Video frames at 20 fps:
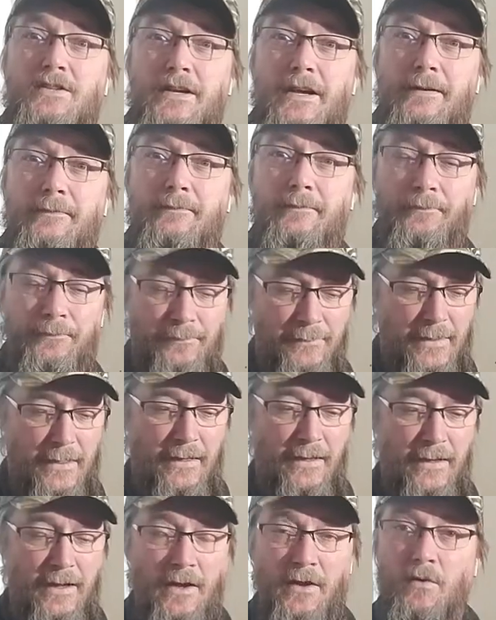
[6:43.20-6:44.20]
said,
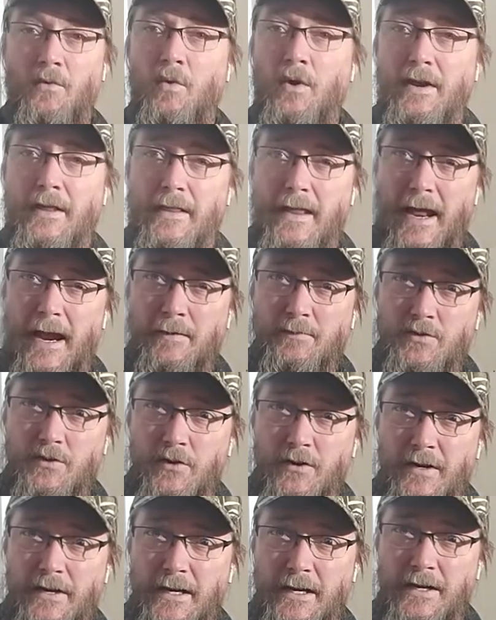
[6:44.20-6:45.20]
one of the items you're
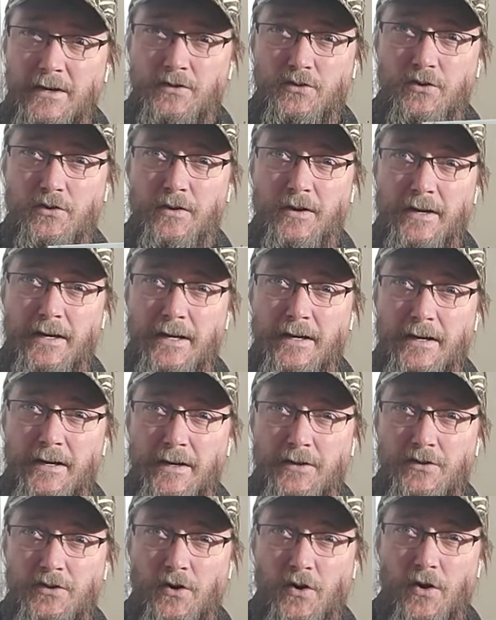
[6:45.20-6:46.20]
gonna need is you're gonna need to
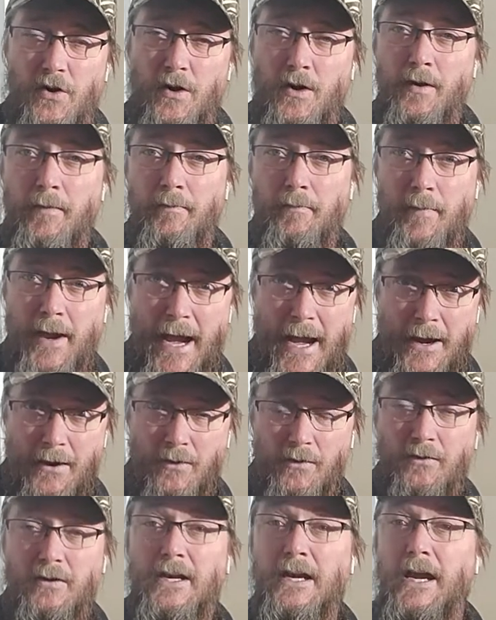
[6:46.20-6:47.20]
get your
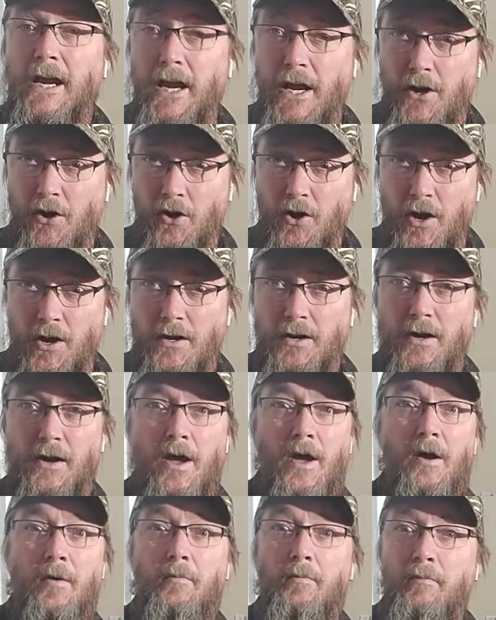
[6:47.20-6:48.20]
panel interlock.
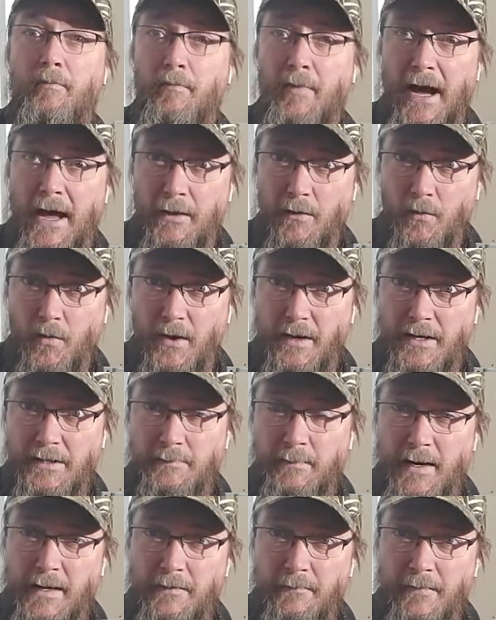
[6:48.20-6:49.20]
Buy the one that's
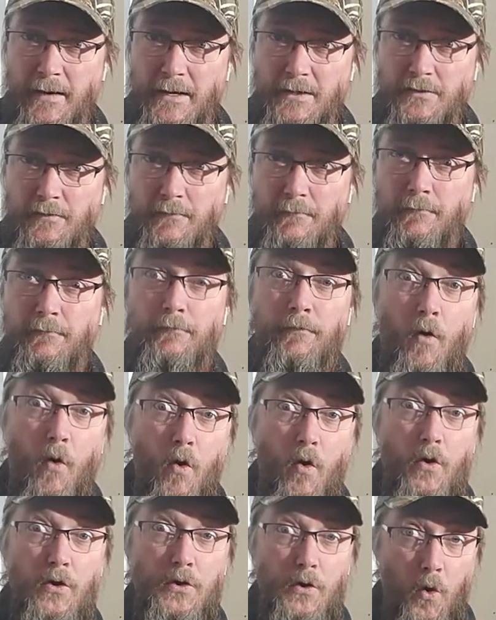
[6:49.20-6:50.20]
manufactured
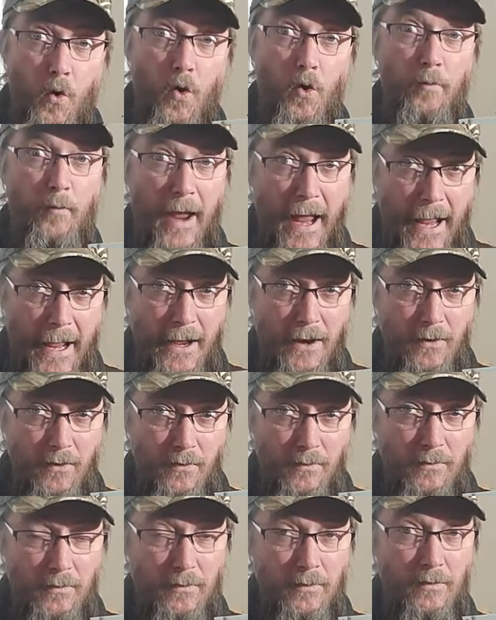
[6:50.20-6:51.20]
for your panel.
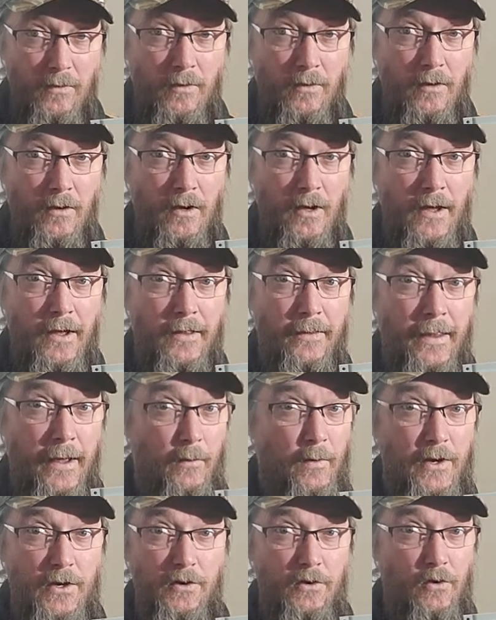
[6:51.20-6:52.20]
That
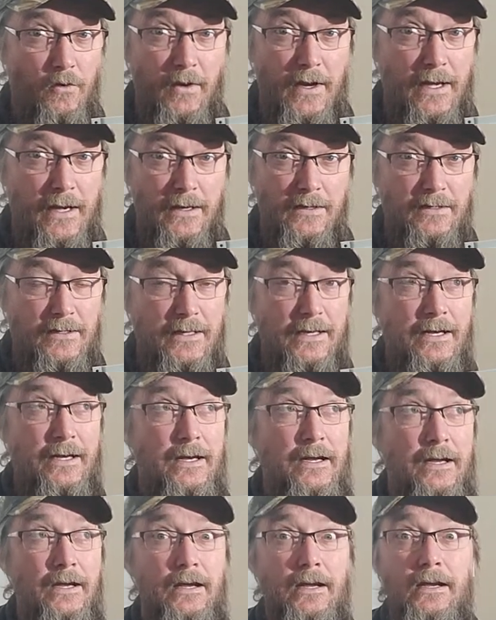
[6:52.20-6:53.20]
way you don't get into
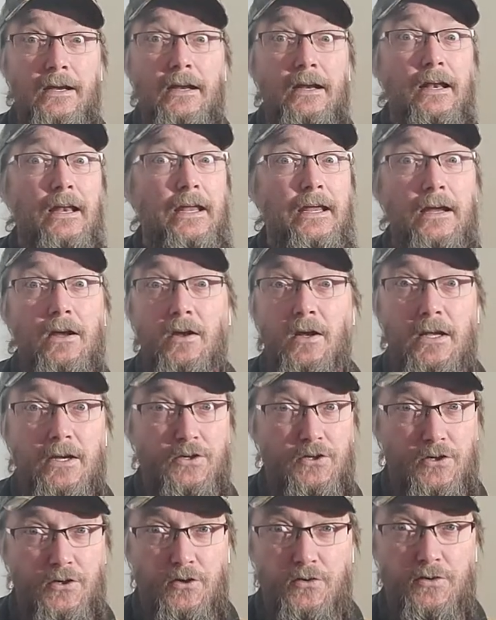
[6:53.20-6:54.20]
any legal
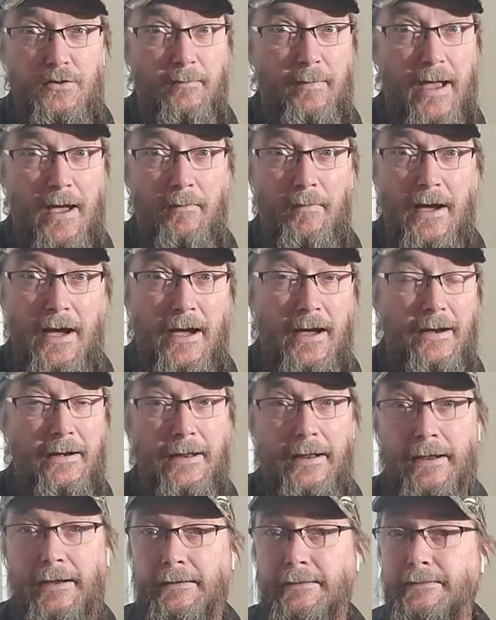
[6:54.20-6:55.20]
issues about buying
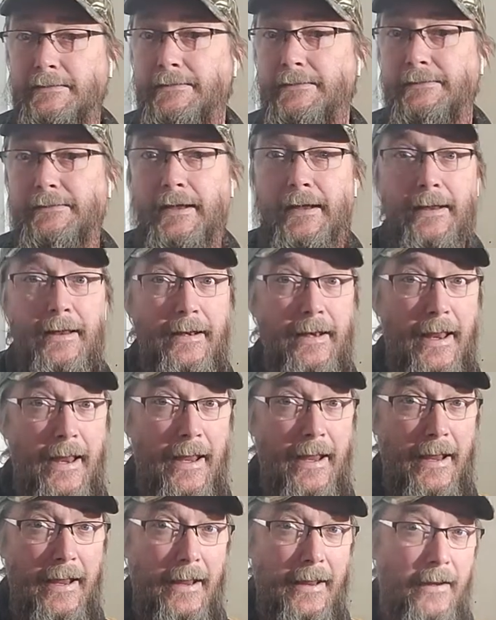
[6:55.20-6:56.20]
a
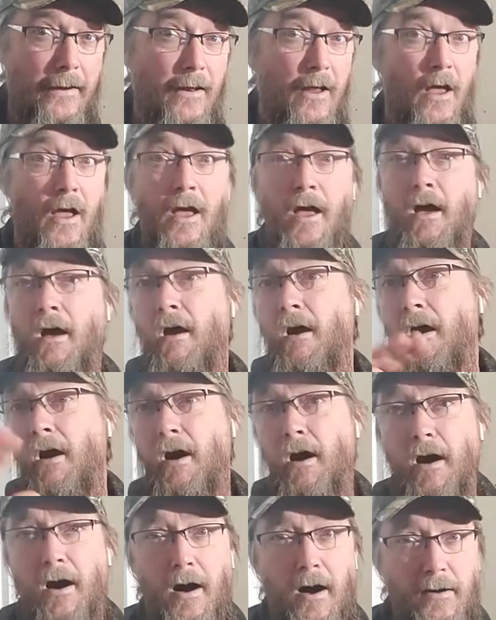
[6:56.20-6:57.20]
secondhand,
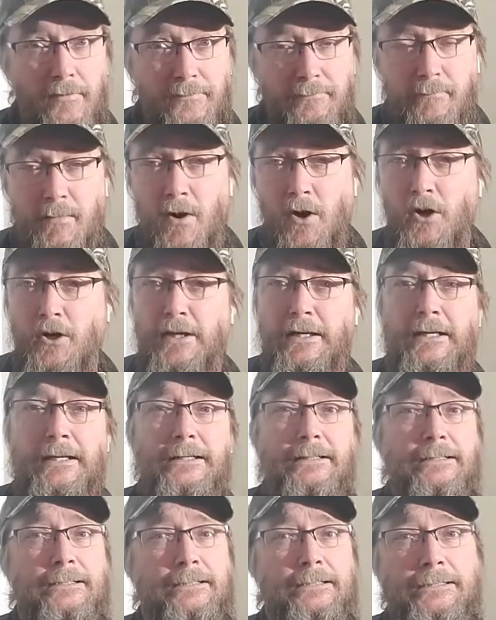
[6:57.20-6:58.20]

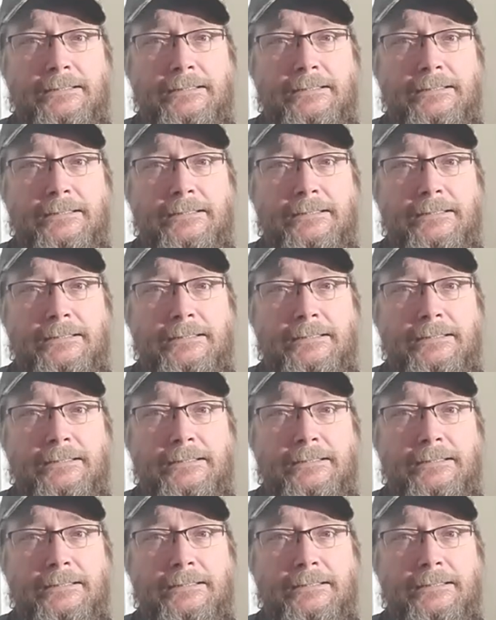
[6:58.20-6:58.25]
off-market,